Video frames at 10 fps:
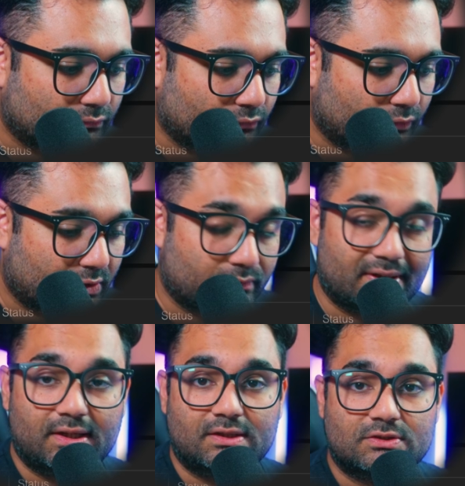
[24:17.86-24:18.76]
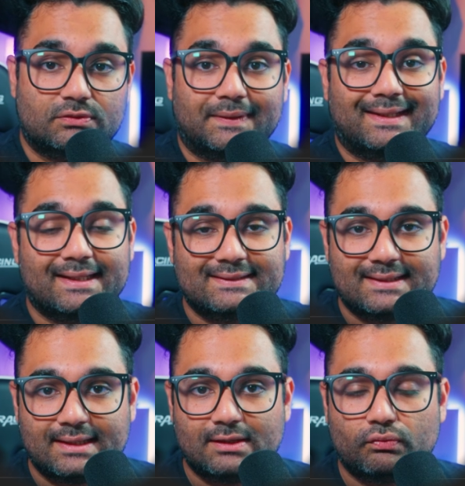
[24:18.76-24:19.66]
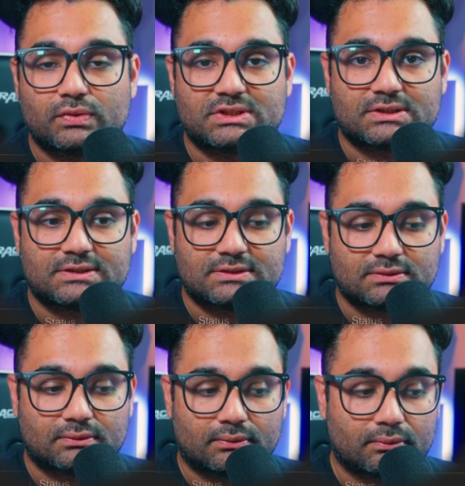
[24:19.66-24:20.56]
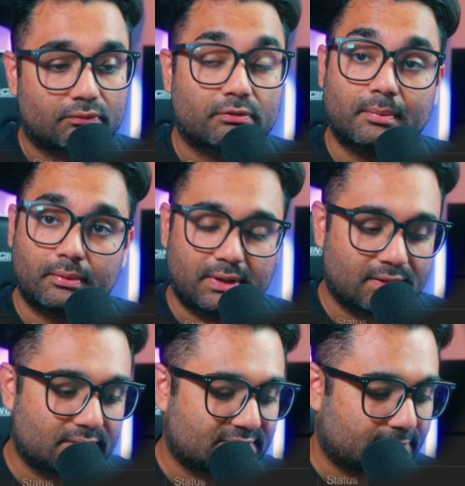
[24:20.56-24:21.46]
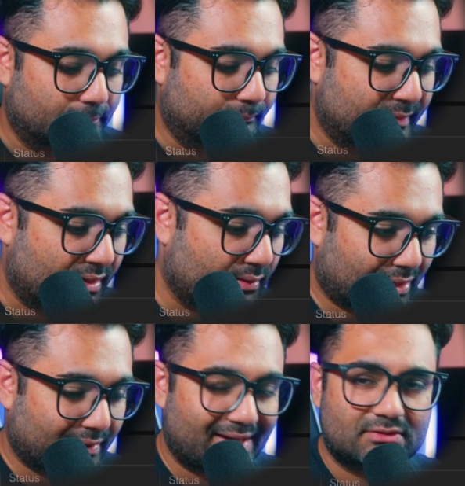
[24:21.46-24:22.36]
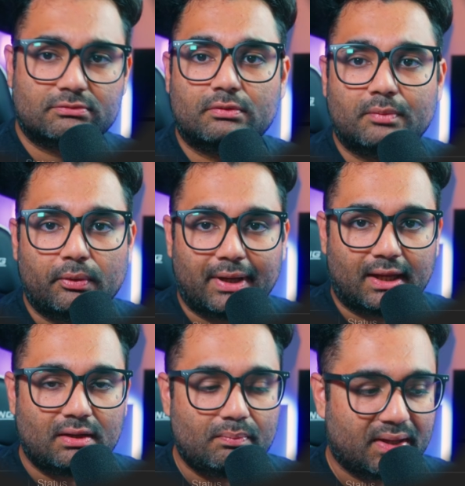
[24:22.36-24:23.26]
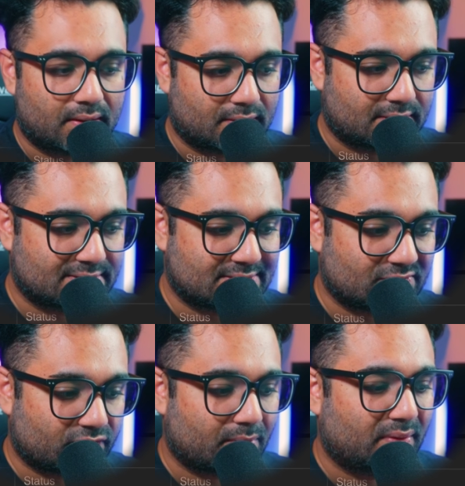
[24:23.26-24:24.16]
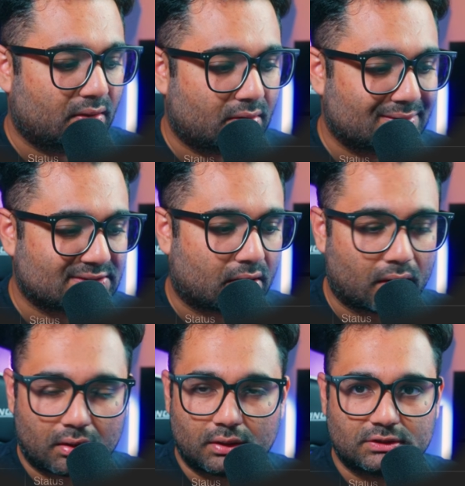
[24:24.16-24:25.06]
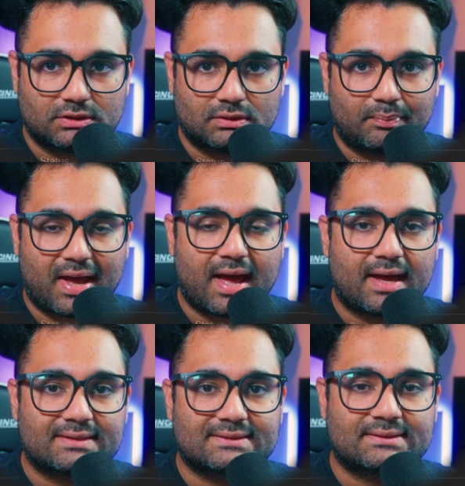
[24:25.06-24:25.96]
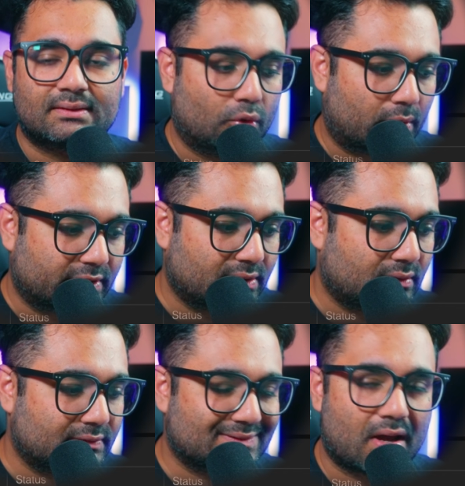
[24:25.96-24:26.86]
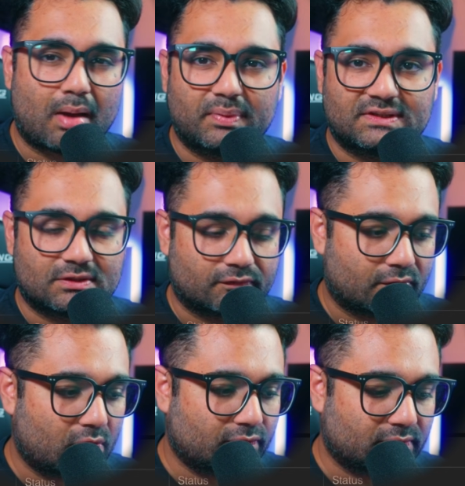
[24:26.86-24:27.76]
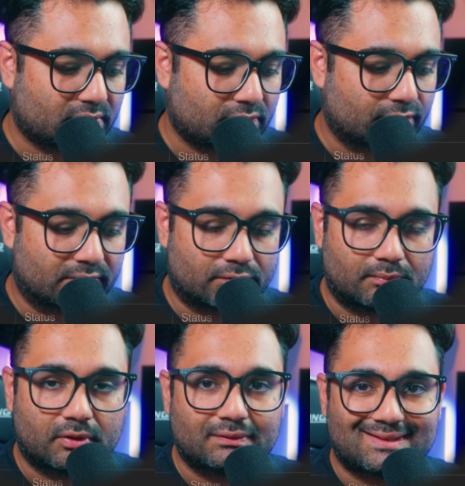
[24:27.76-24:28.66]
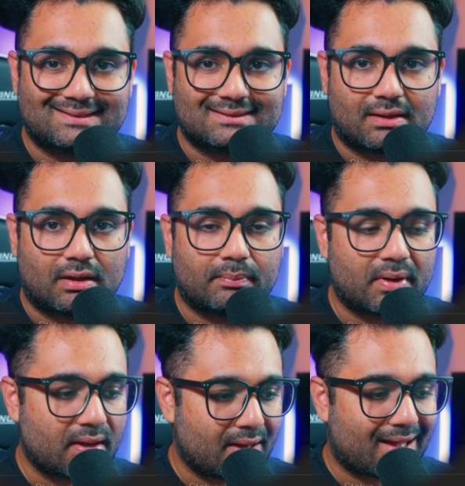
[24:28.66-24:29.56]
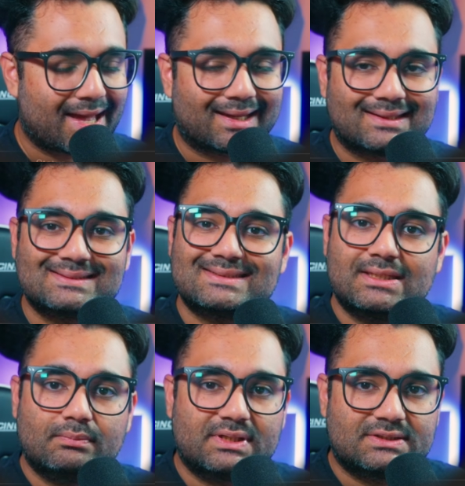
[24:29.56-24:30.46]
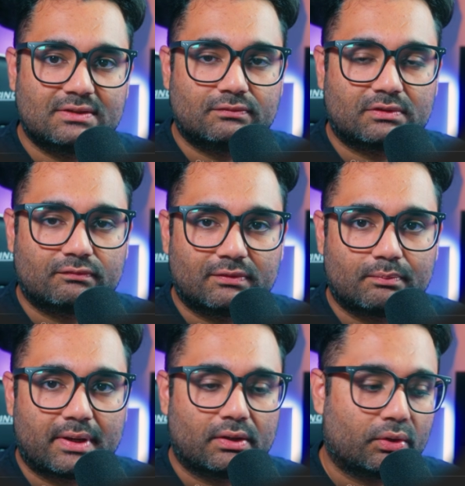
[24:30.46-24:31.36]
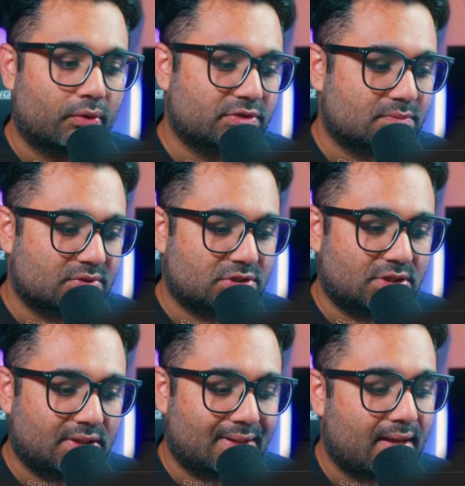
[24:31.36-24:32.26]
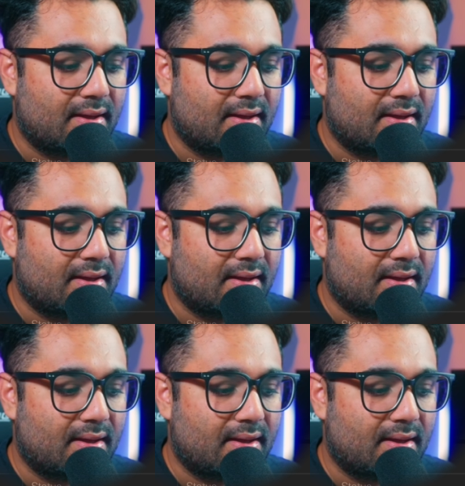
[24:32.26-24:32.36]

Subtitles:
we are ready to do the next thing, which is to remote in. So I like to remote in because from here, it's hard to pass URLs, copy stuff over. With remote desktop, I can seamlessly work with my host machine